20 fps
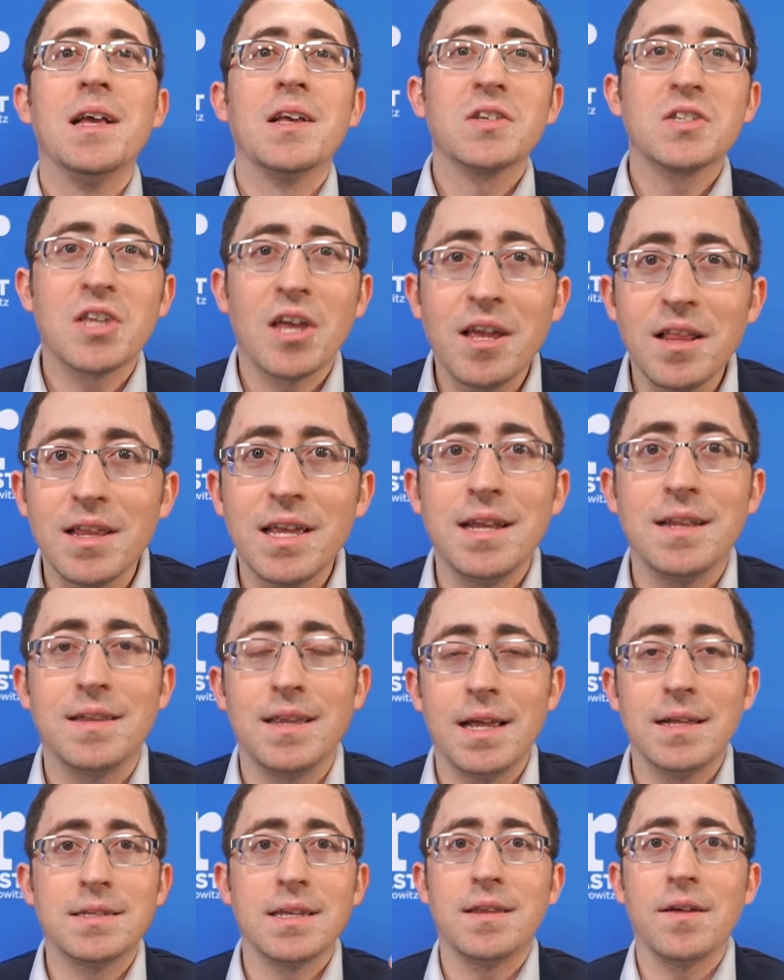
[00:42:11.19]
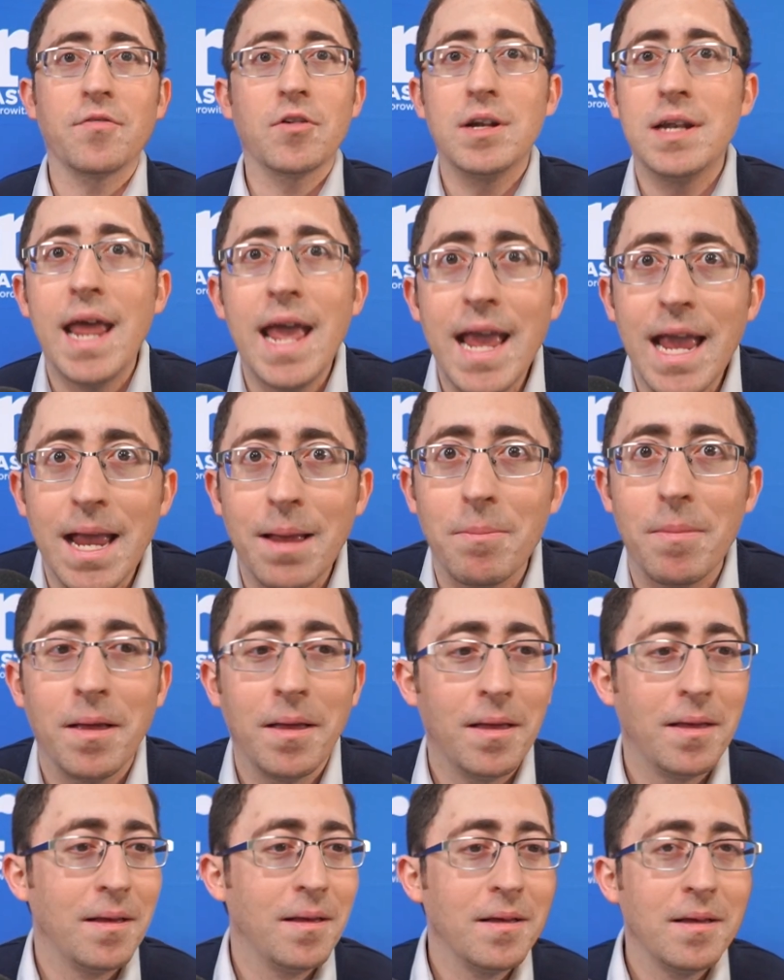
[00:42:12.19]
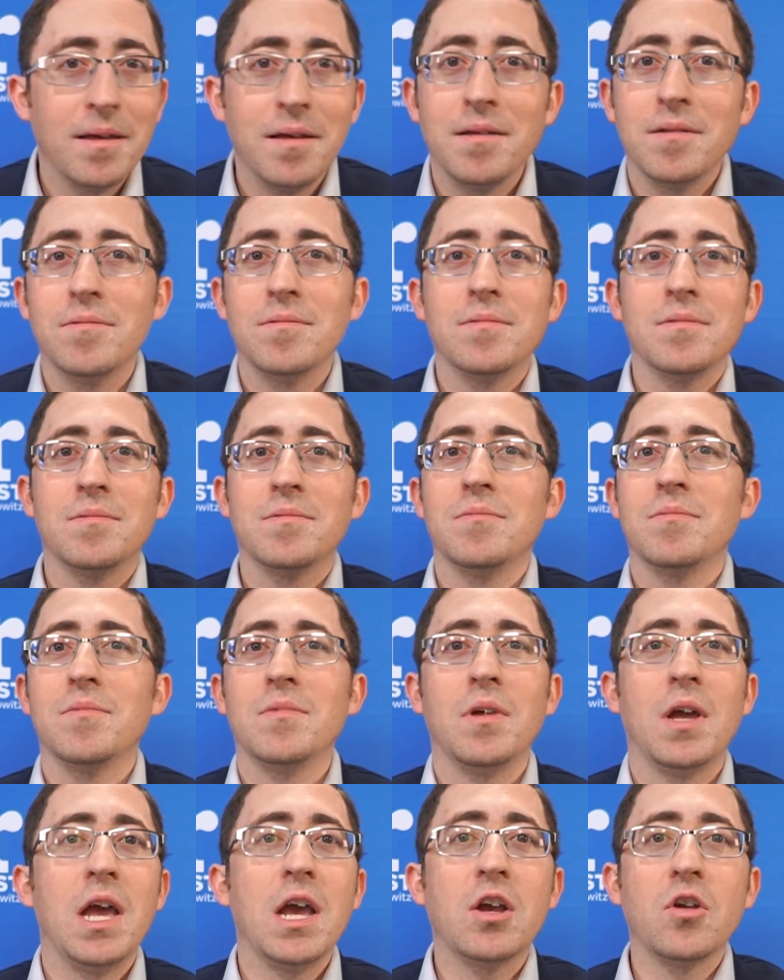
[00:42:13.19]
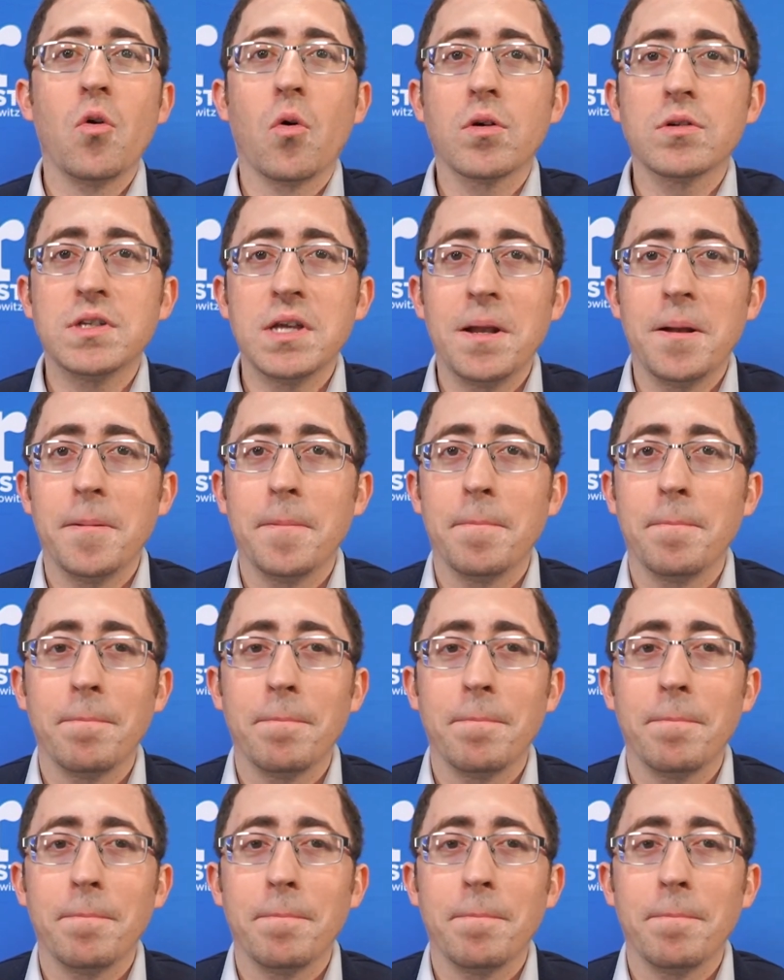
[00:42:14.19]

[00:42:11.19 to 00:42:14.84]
it's a different name, ignores it.